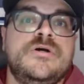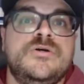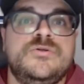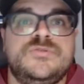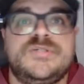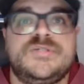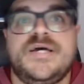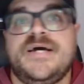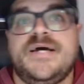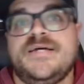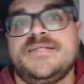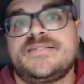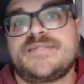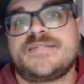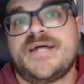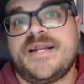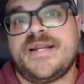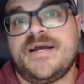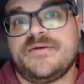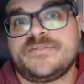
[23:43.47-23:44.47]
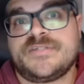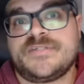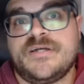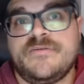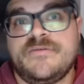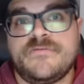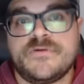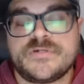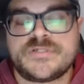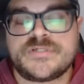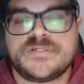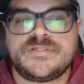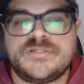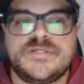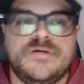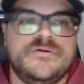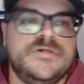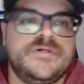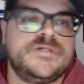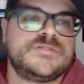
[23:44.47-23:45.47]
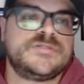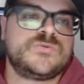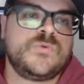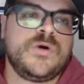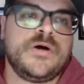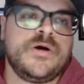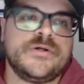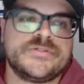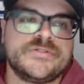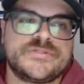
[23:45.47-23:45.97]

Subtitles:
who's got inside-outside versatility as well.